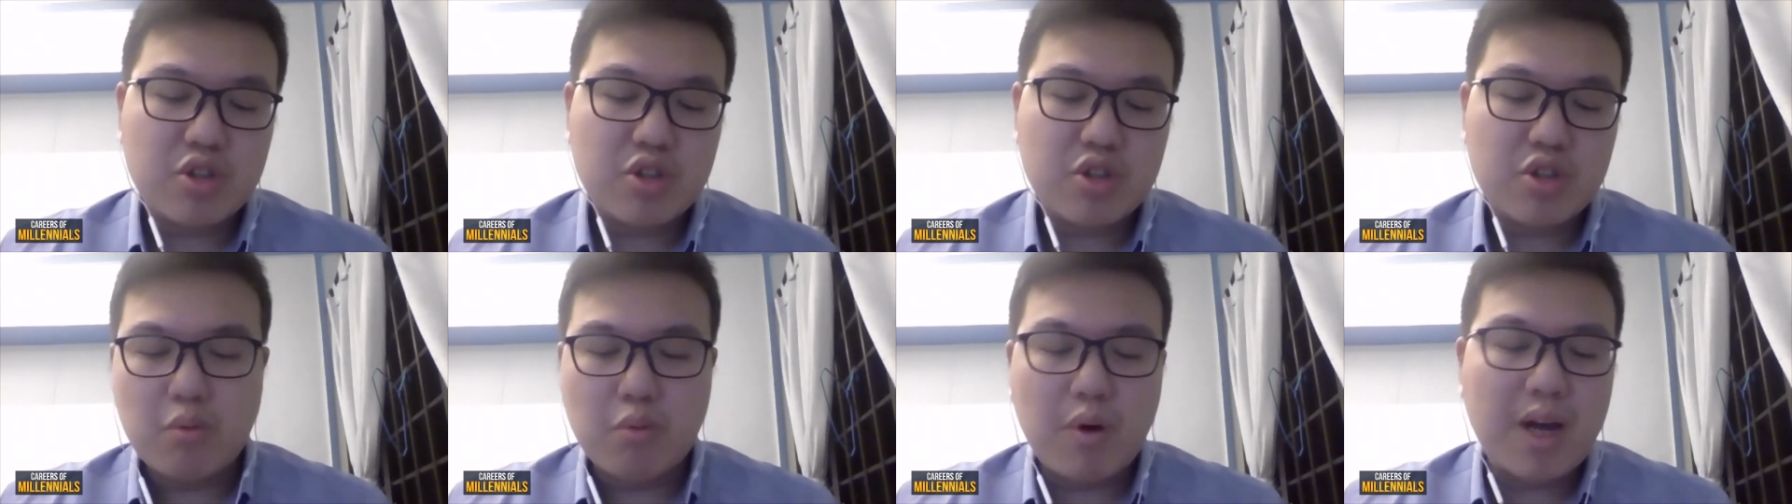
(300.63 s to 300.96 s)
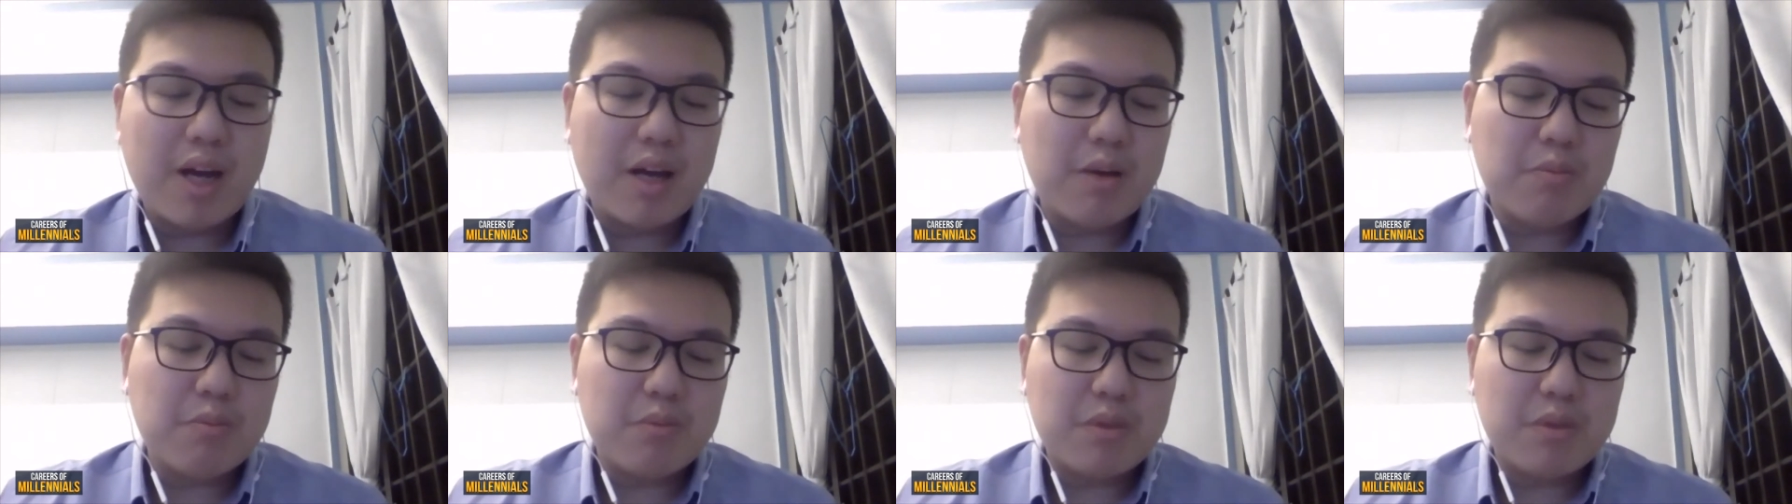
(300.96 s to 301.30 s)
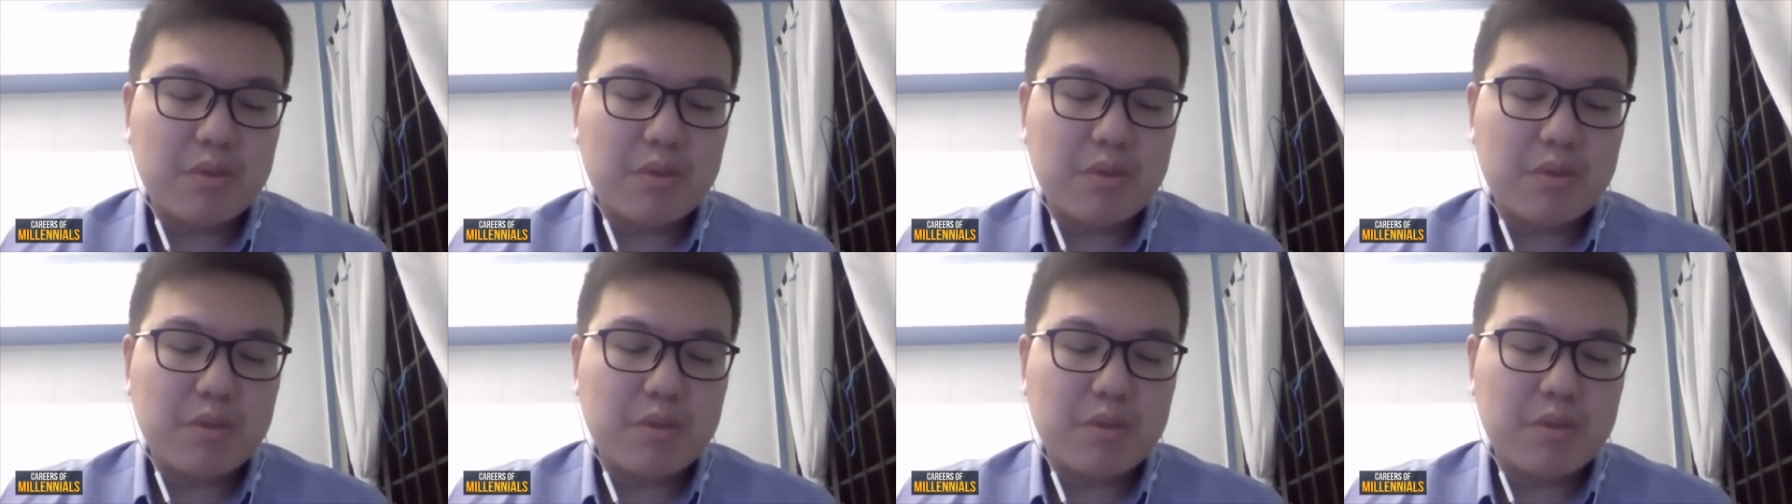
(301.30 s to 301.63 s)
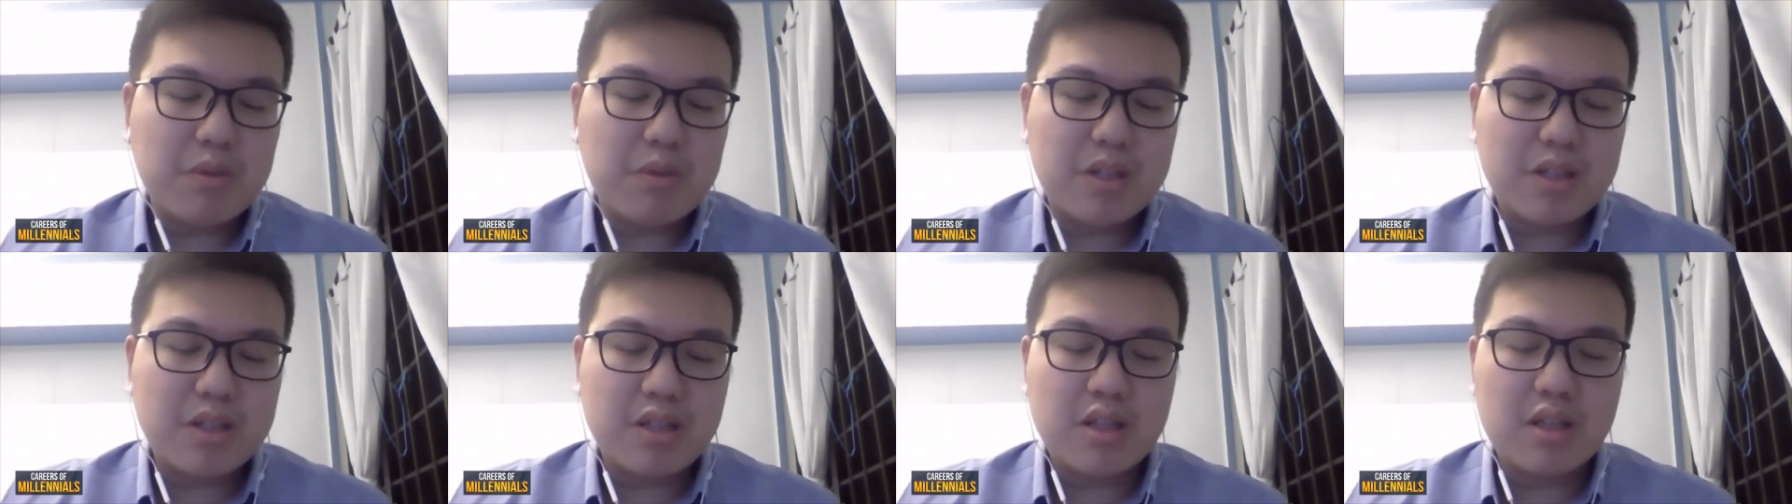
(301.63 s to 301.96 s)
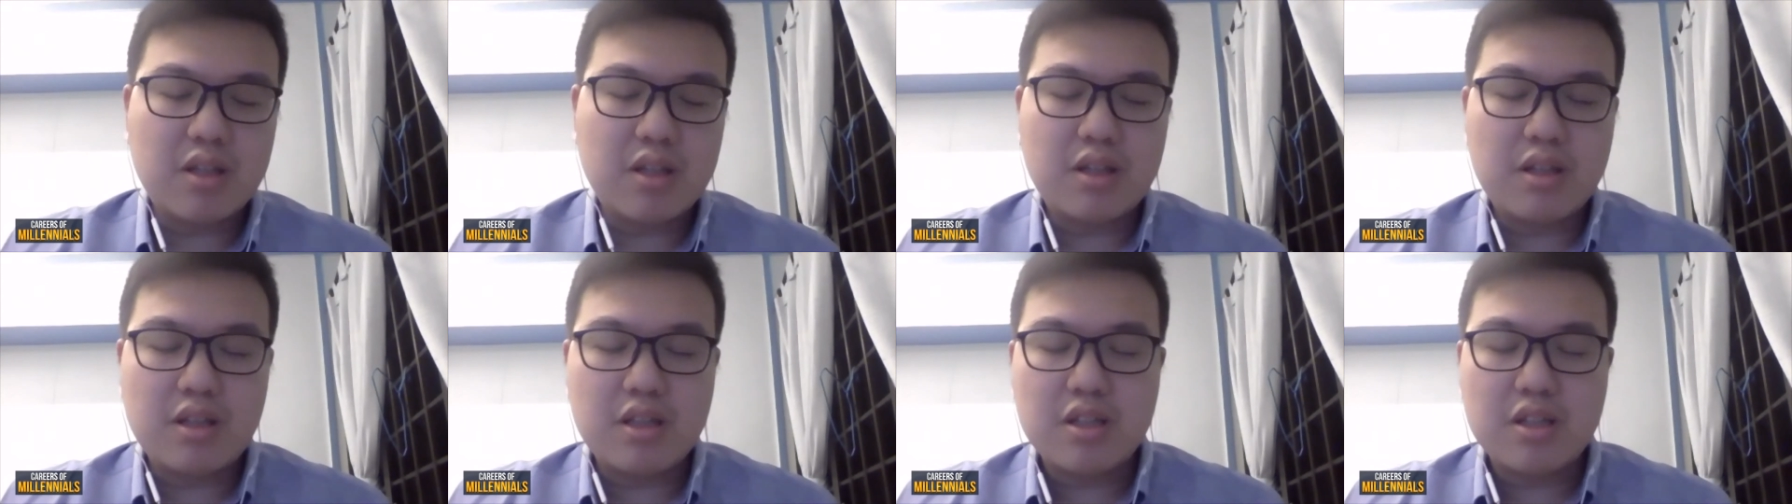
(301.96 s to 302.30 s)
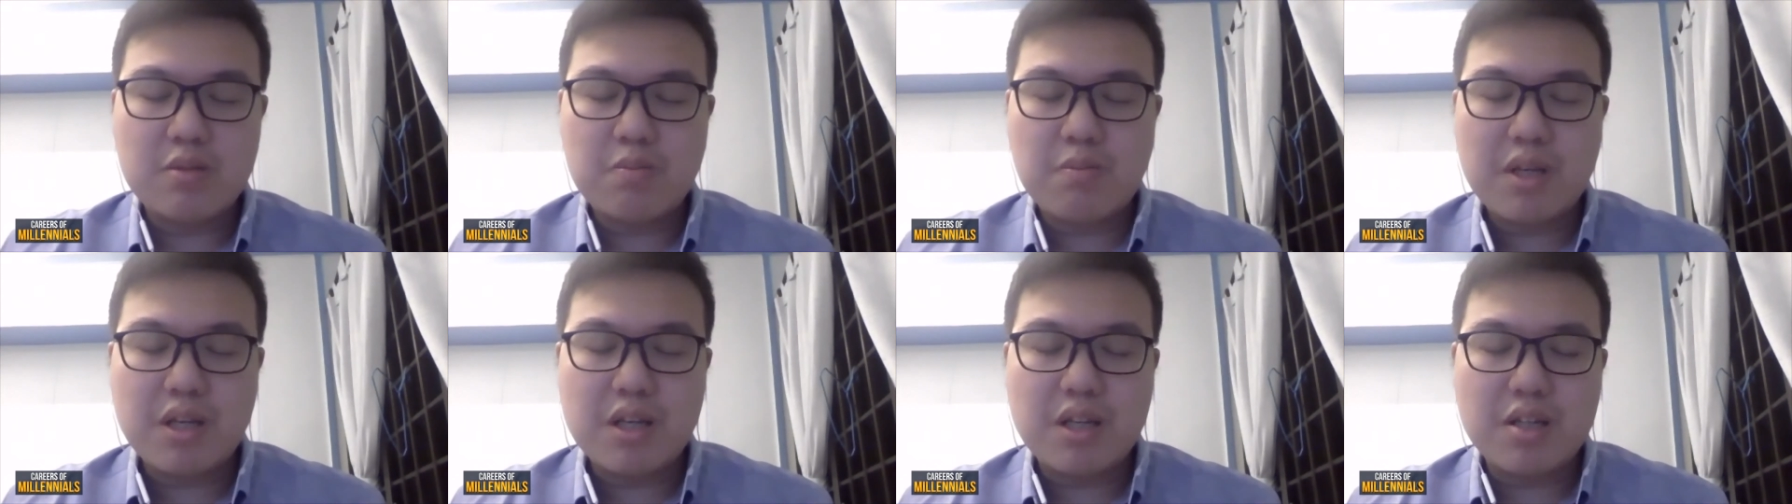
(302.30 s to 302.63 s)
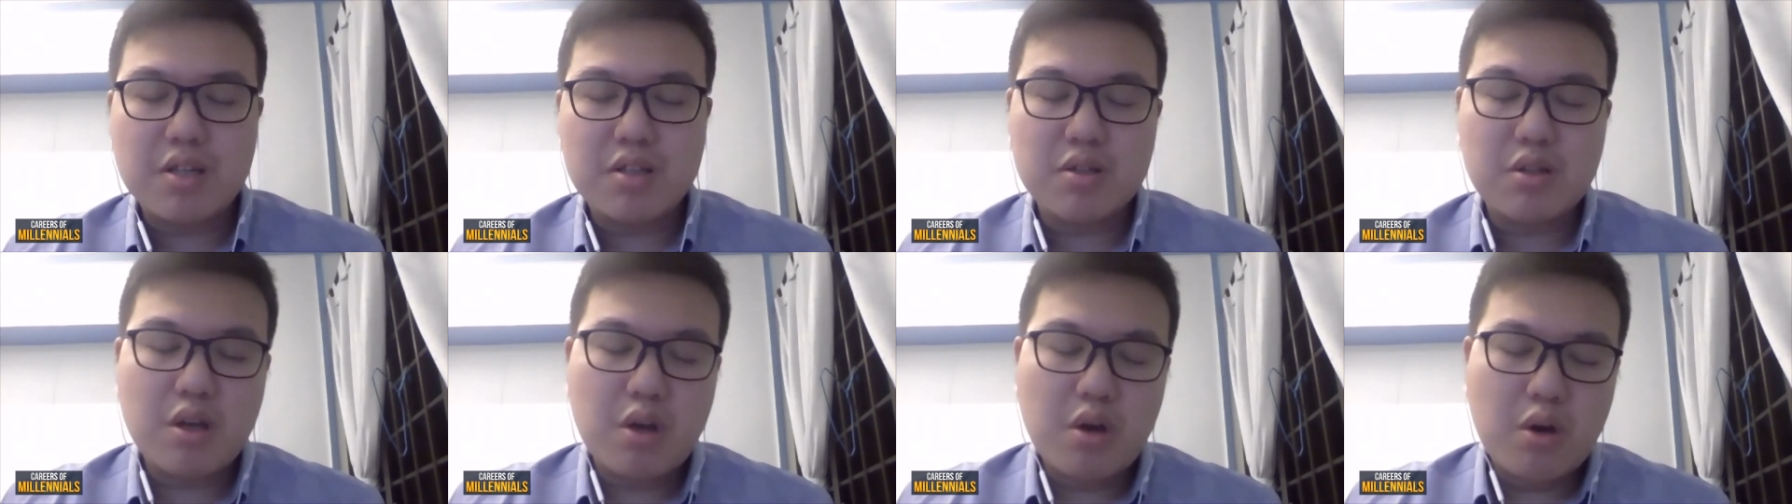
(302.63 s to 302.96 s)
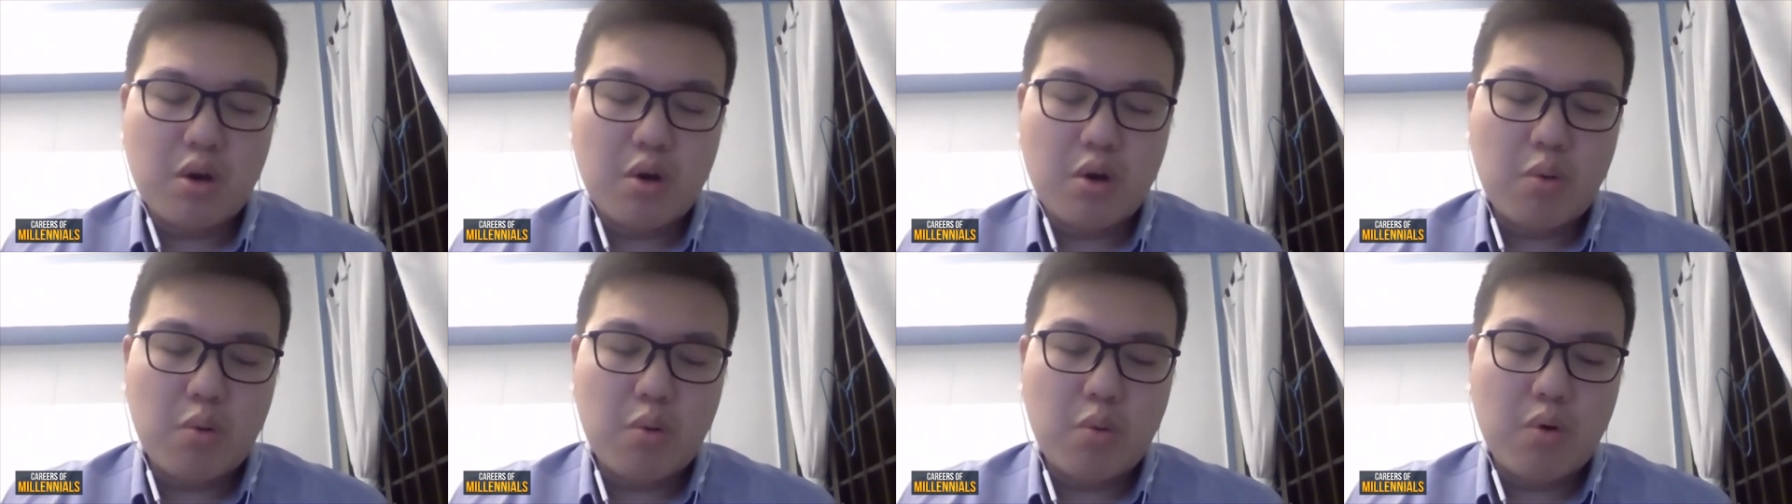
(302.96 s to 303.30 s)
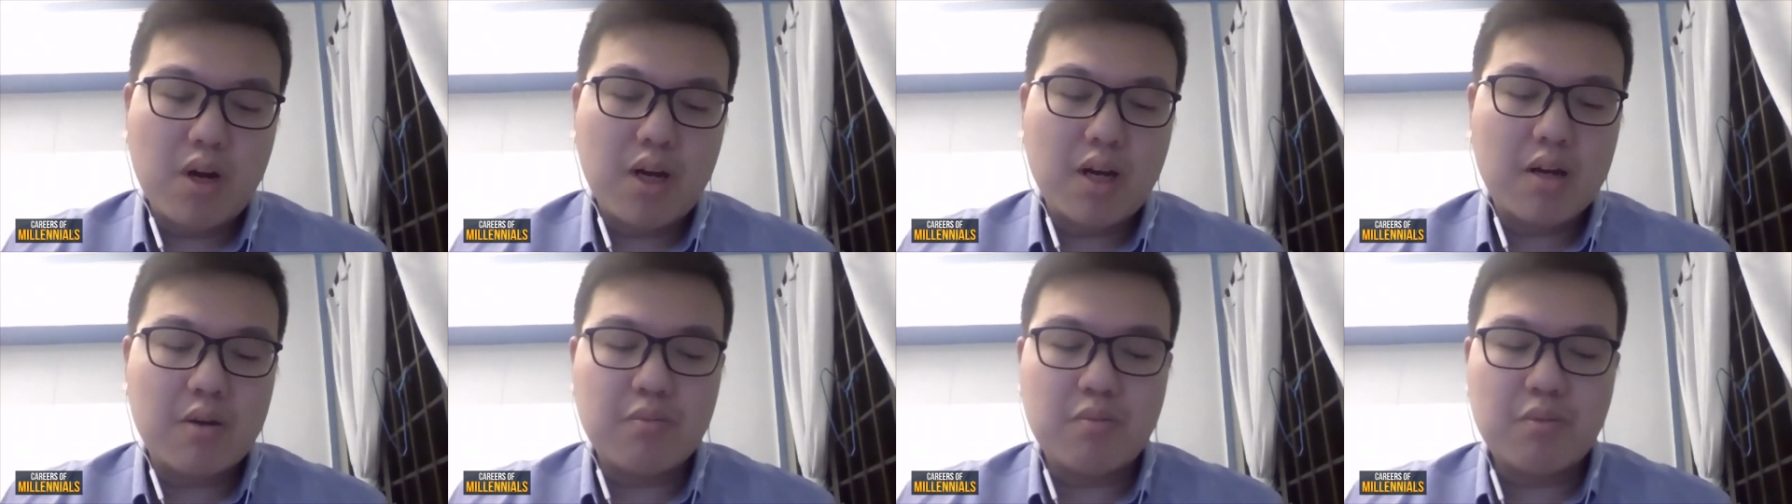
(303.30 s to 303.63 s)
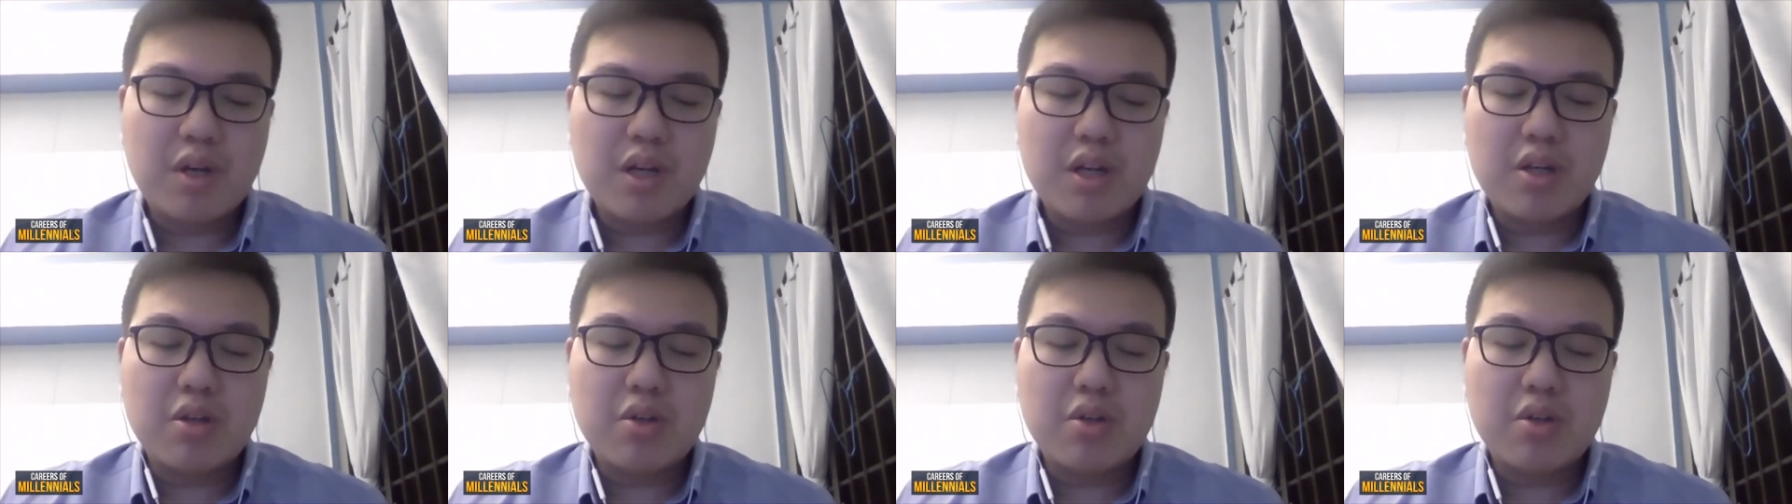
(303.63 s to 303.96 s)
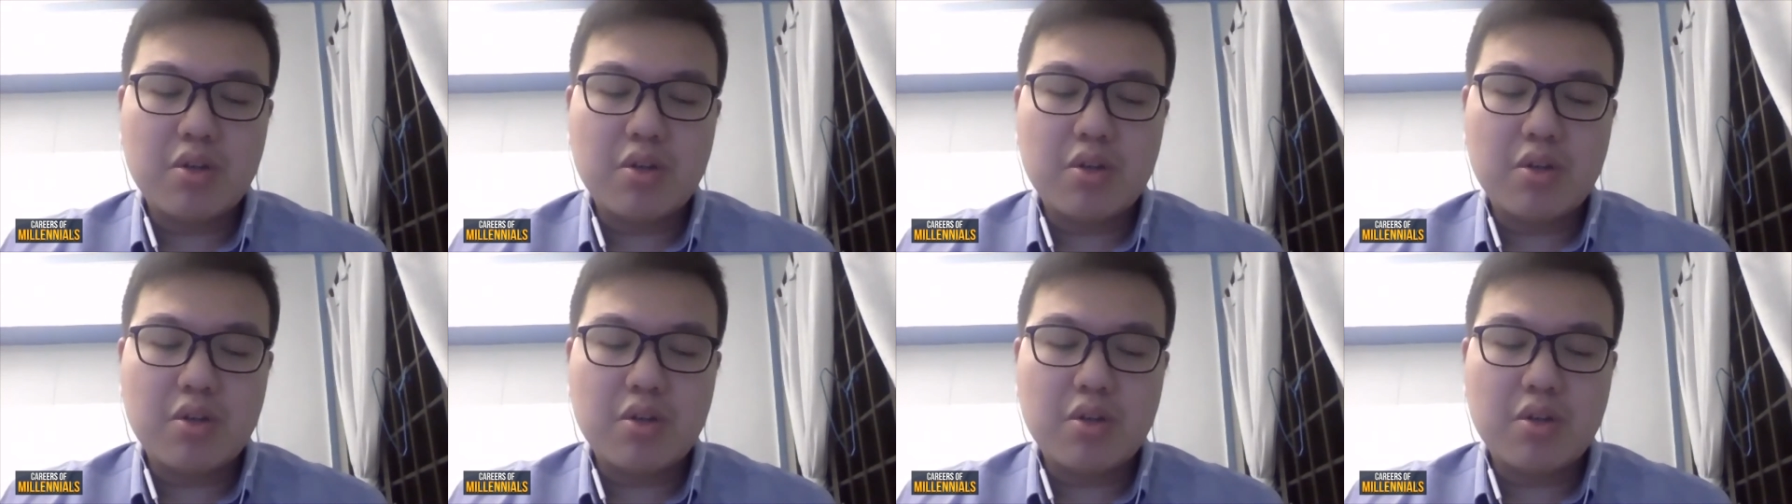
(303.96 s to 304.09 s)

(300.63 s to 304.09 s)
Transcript: why I'm in this space, why am I doing